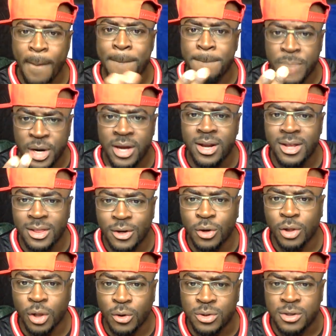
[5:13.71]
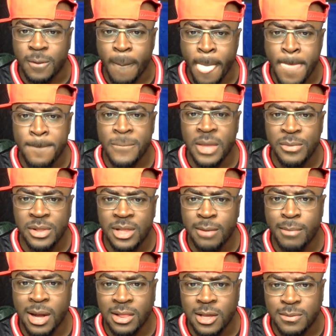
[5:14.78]
Bring it in a little closer. Let me lick
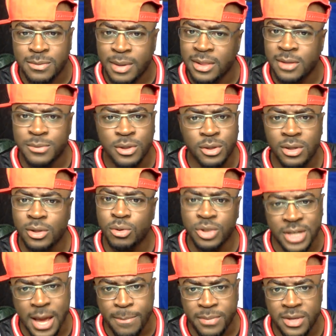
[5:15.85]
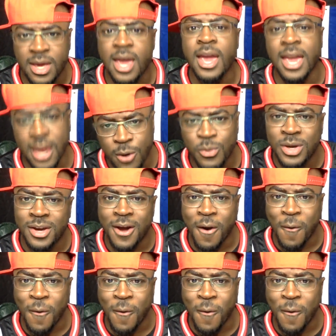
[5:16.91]
my lips. My lips look a little chappy. Here we go.